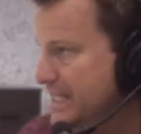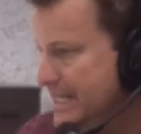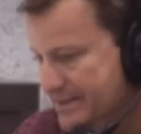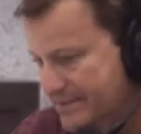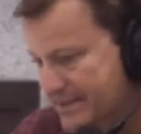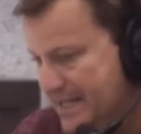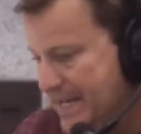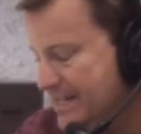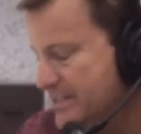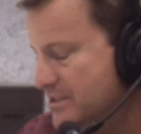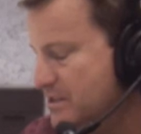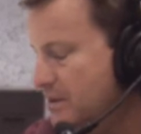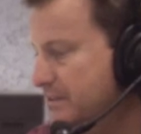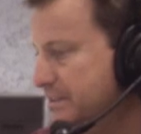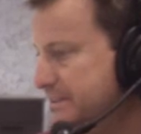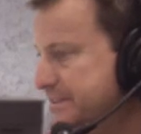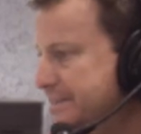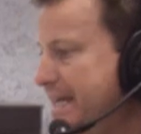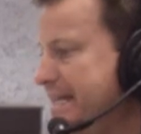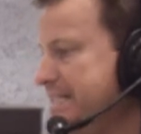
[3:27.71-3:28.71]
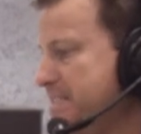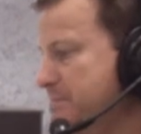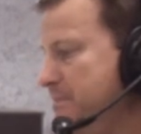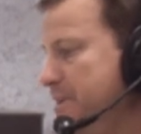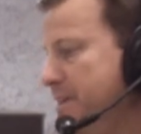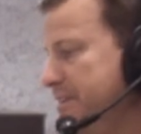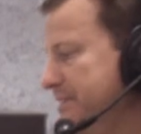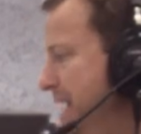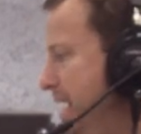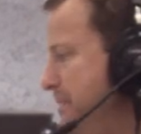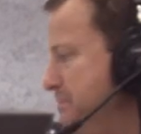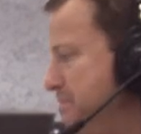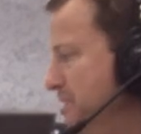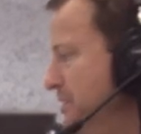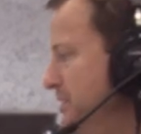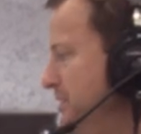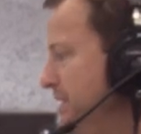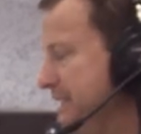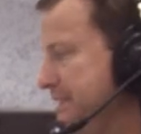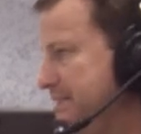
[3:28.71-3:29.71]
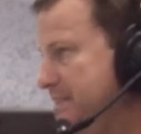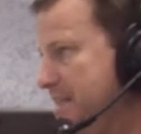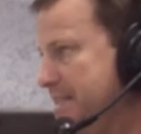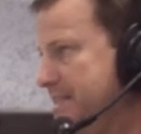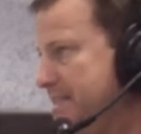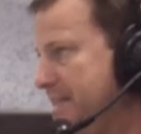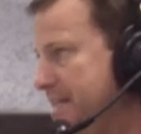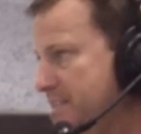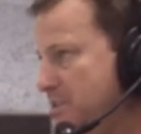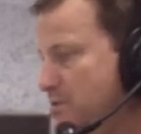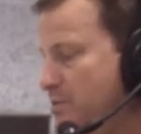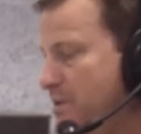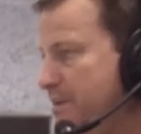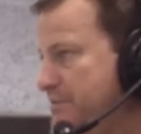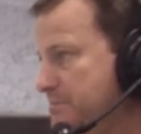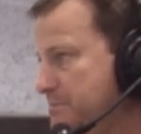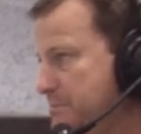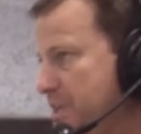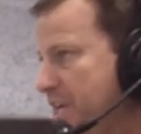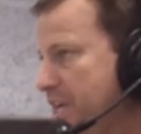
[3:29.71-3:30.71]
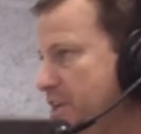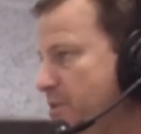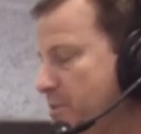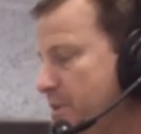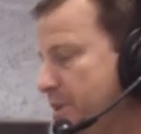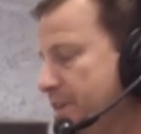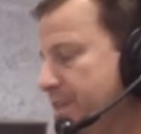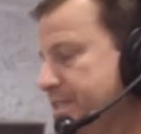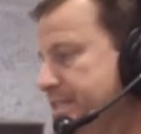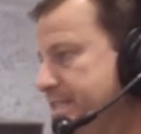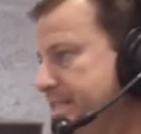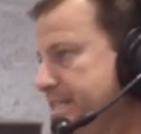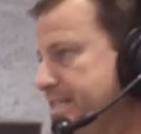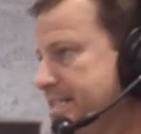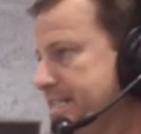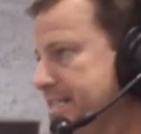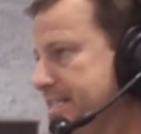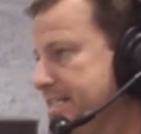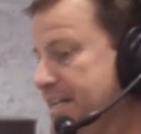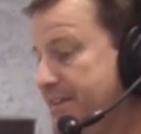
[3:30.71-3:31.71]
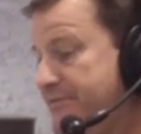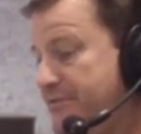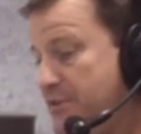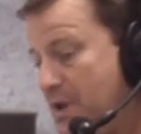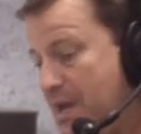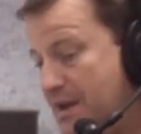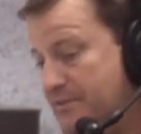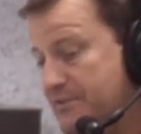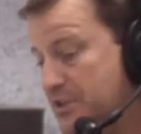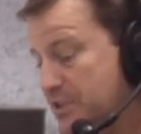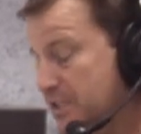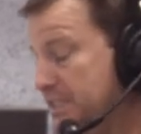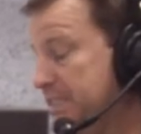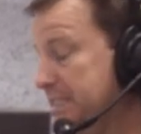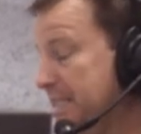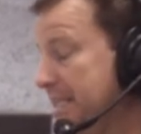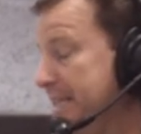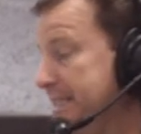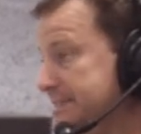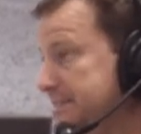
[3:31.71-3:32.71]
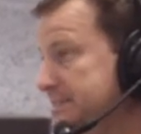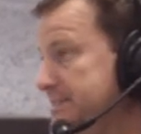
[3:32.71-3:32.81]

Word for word: That that is our intense month. Absolutely, it, it takes away from January uh, if you have a good class